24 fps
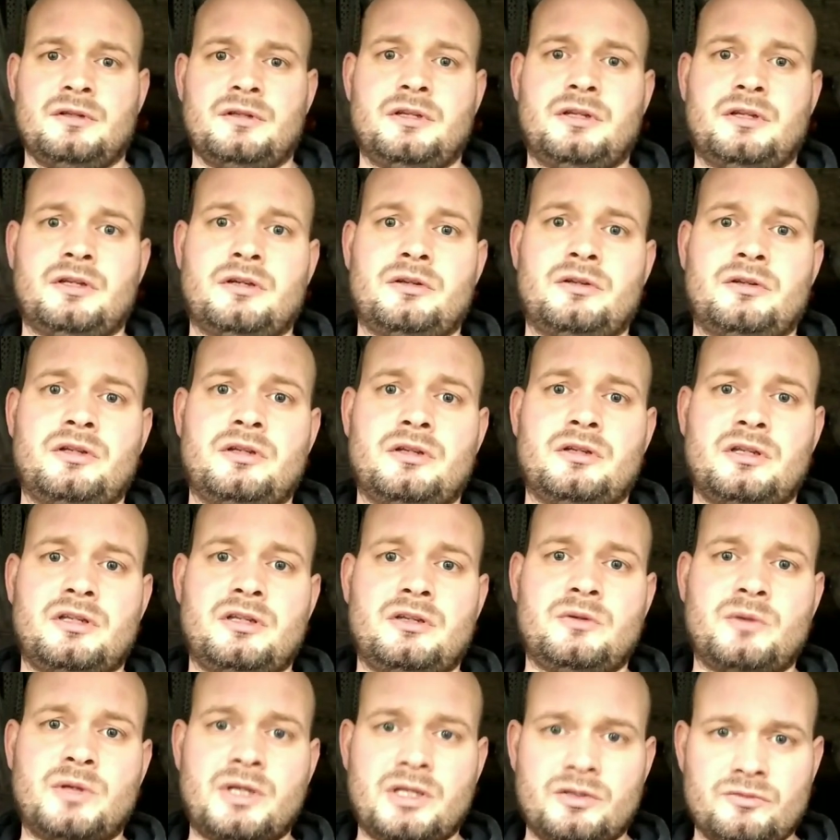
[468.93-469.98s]
and
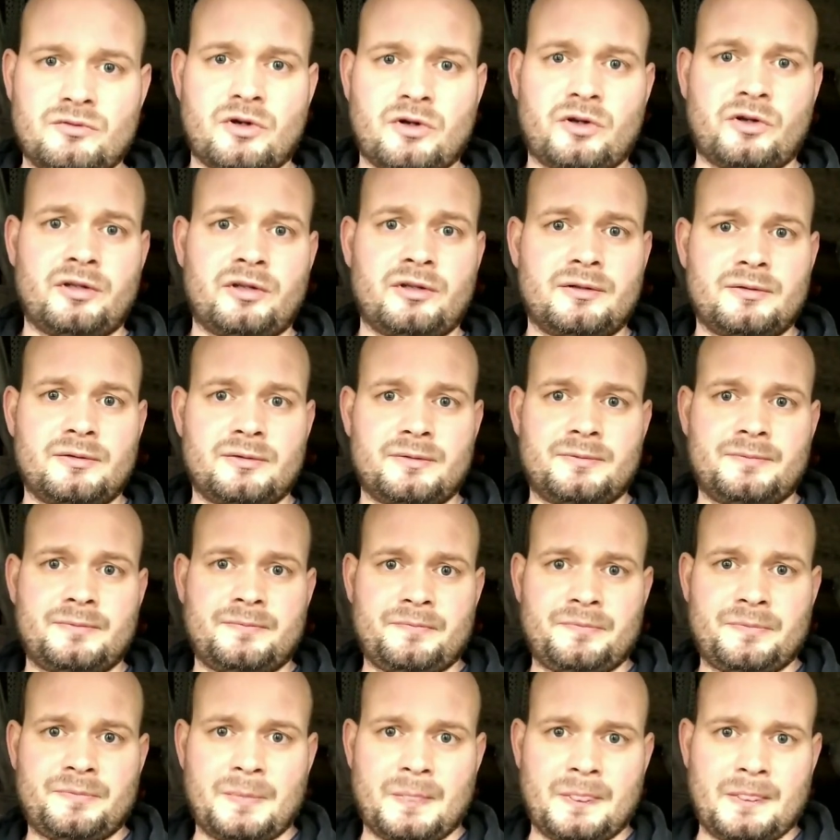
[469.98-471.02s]
you eat right,
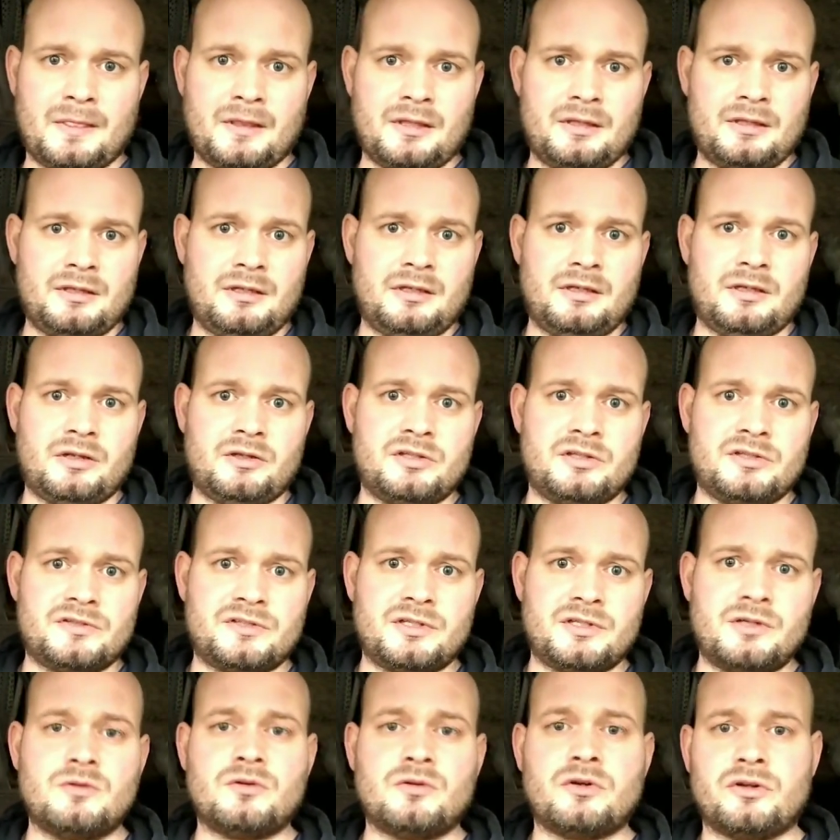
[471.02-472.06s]
you're
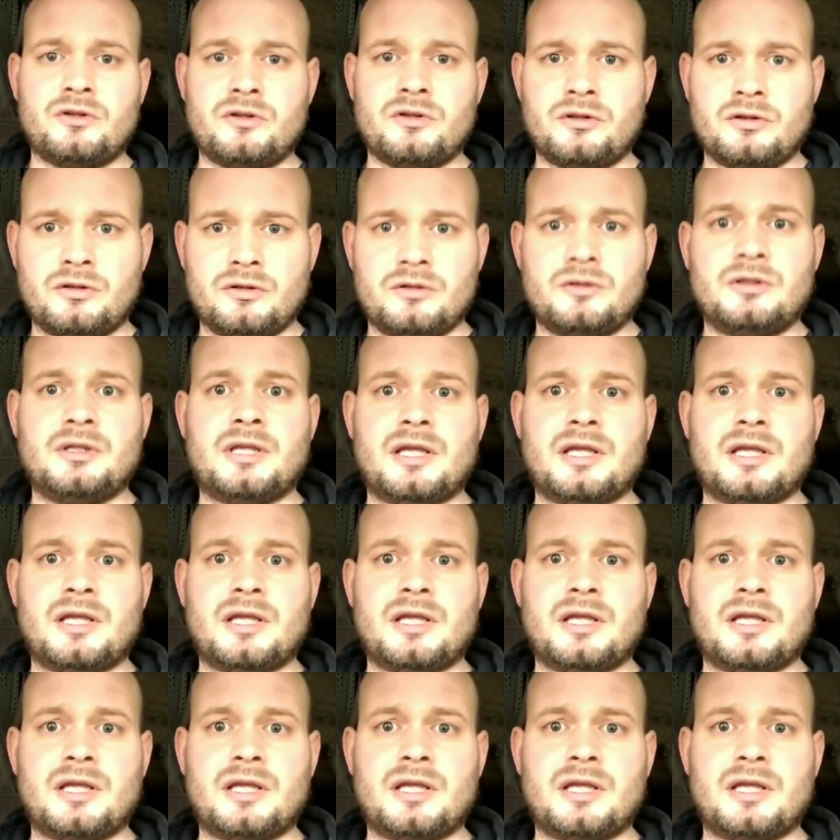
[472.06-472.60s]
still going to